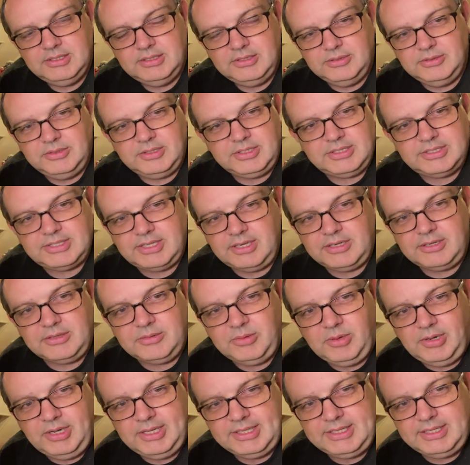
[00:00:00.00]
or it's so
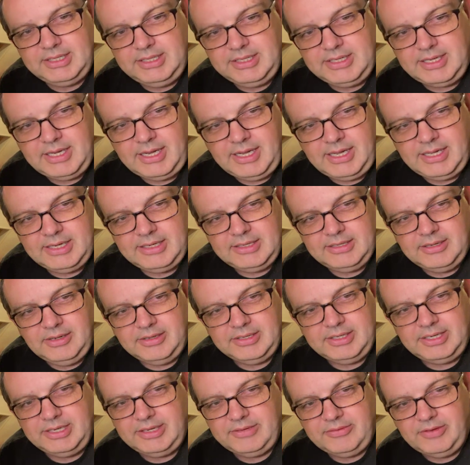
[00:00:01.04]
quiet that you can't
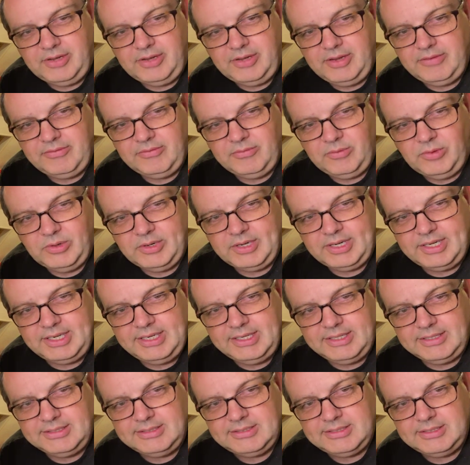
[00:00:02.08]
identify even what it
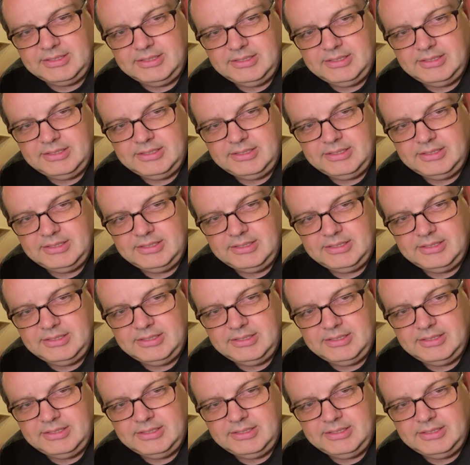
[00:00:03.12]
is,